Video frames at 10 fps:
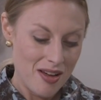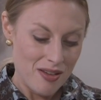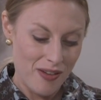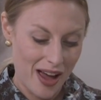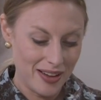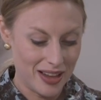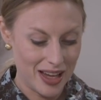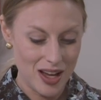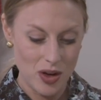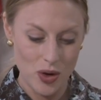
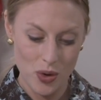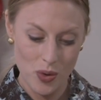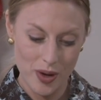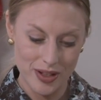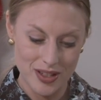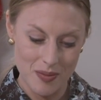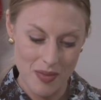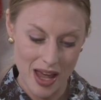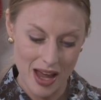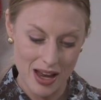Finally, who was the
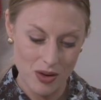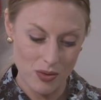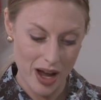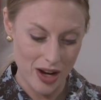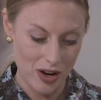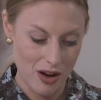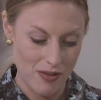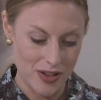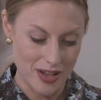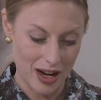main writer of
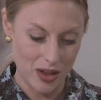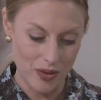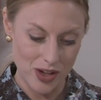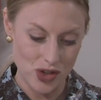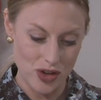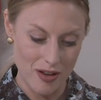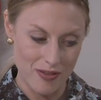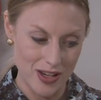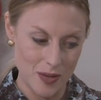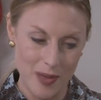the Declaration of
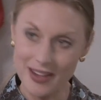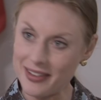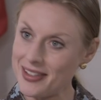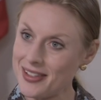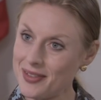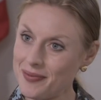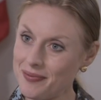Independence?